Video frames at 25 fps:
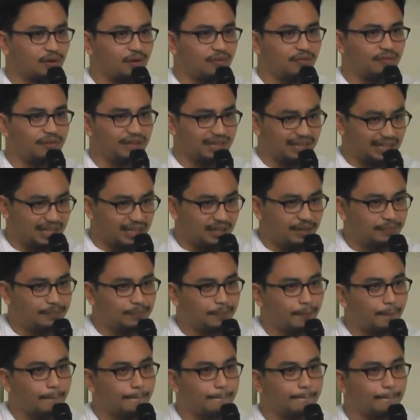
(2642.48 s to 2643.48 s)
of
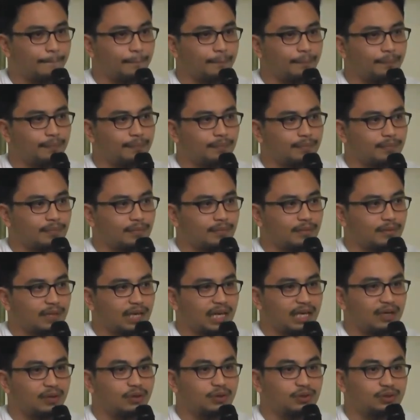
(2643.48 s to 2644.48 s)
fiqh,
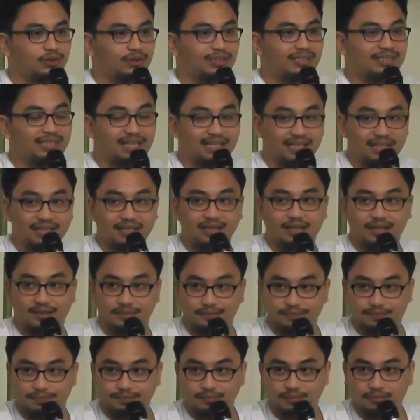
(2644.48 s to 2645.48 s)
and also the tariqah
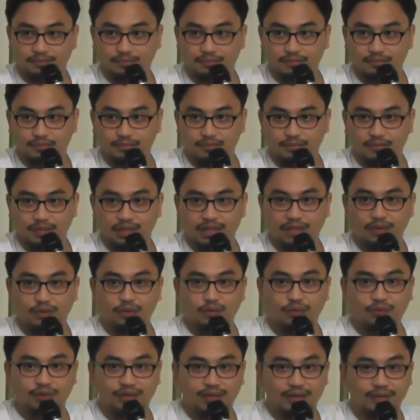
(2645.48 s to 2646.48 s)
in
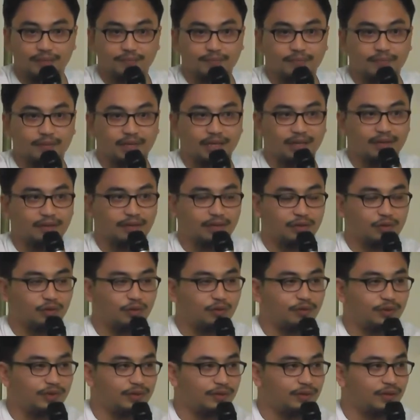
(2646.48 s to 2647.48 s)
Sufi, yes, the
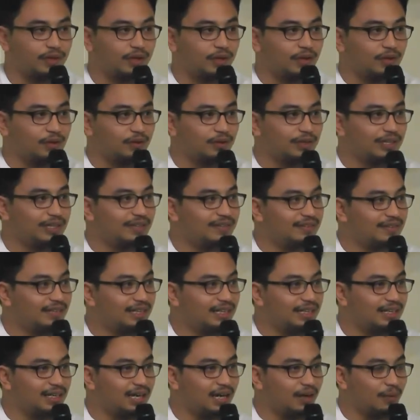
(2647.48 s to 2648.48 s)
Sufis. So these
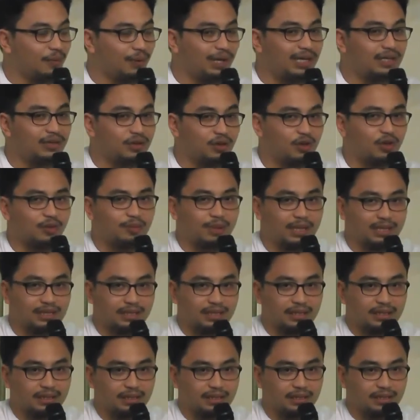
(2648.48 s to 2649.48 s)
three are well
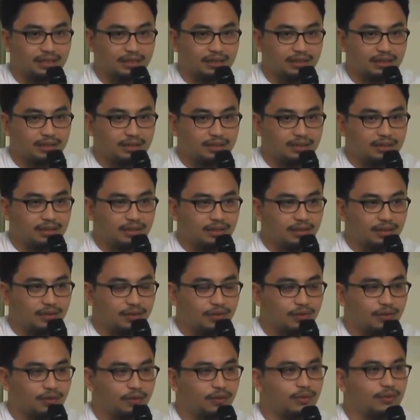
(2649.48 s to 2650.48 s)
documented.
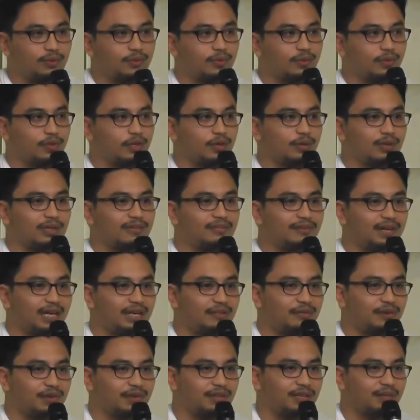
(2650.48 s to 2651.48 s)
So you will
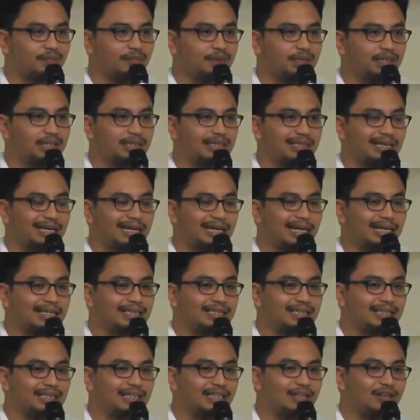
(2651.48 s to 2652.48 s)
find, for example, the
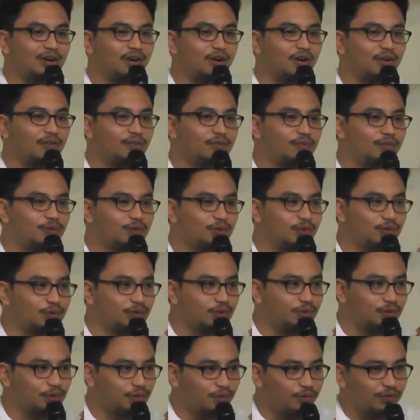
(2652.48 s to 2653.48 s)
directory of
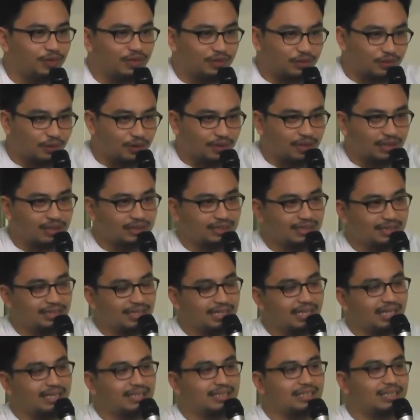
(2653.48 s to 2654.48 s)
Sufi scholars, the
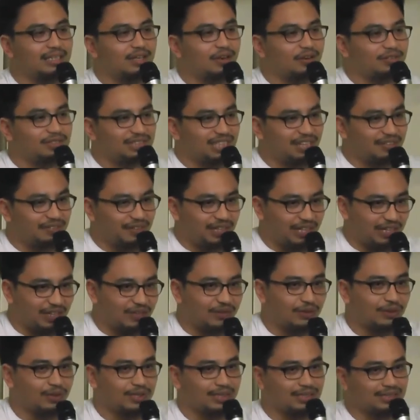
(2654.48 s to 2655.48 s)
directory of Shafi'i
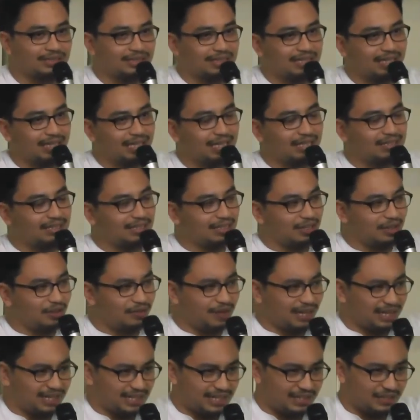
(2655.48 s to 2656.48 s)
scholars, the directory
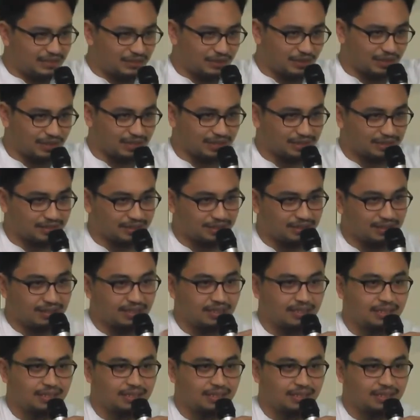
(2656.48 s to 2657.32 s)
of hadith scholars.